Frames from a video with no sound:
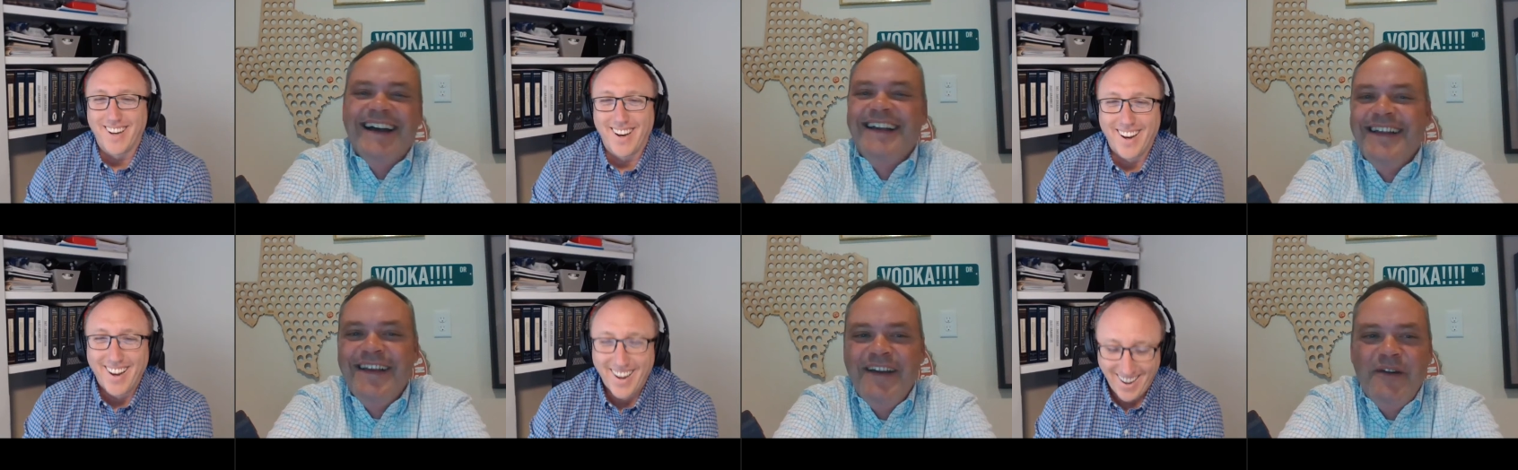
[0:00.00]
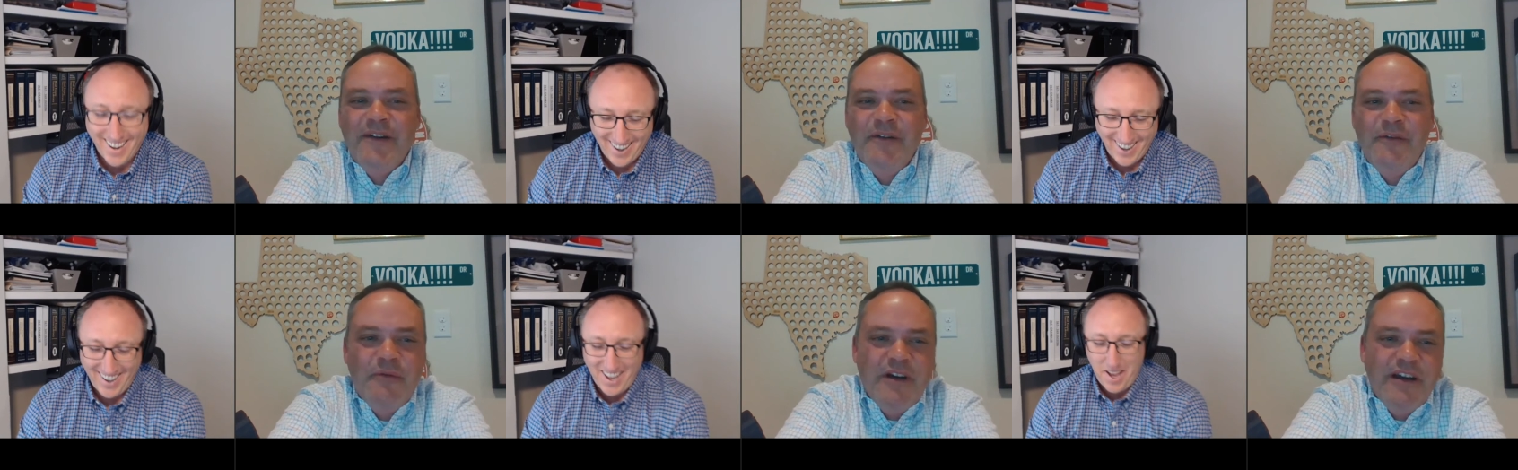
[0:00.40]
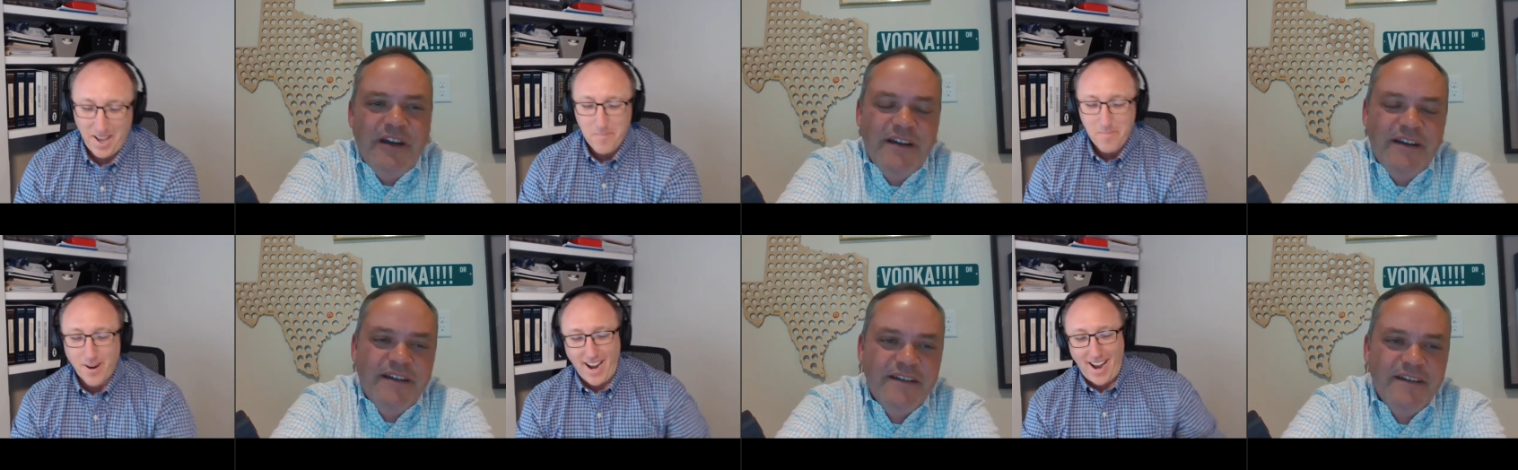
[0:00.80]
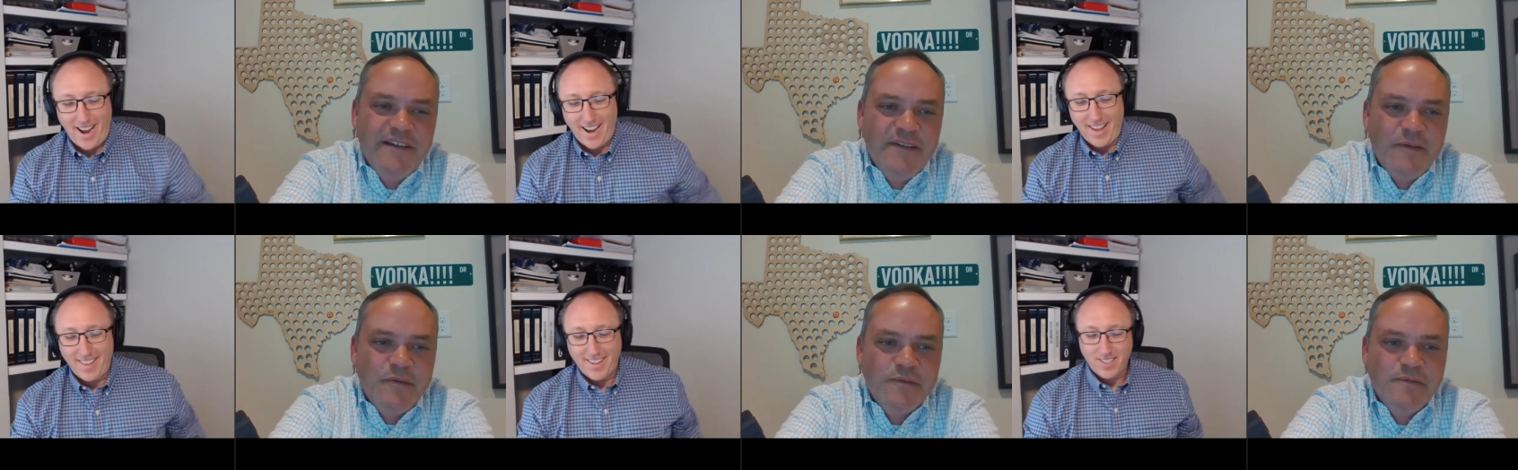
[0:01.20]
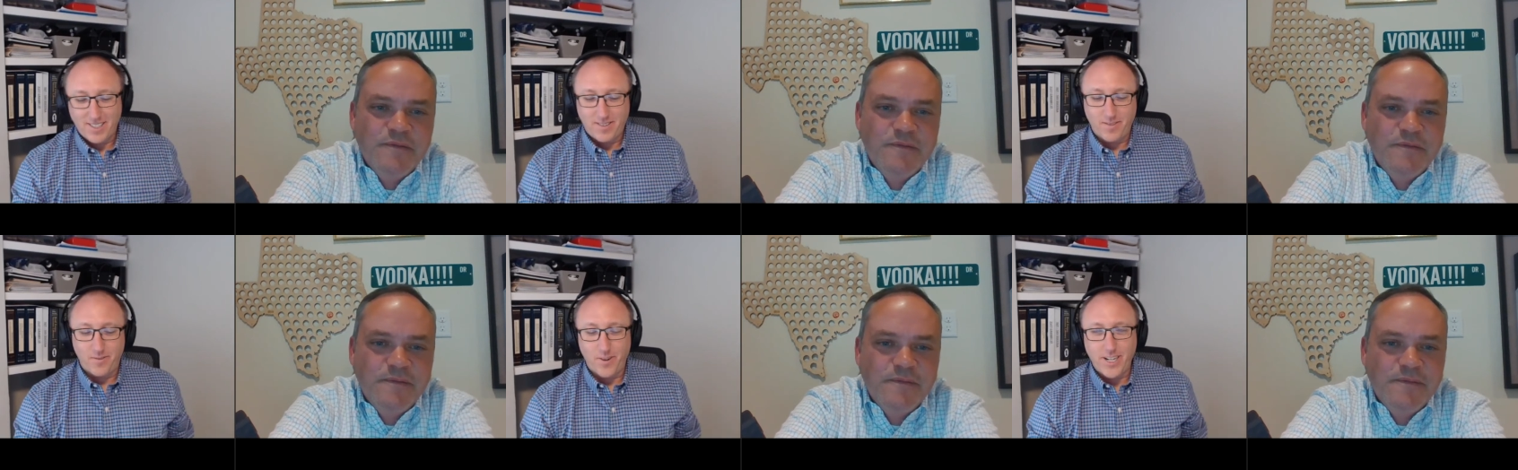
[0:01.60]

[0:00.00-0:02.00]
Speaker 1: uh, but yeah, and then just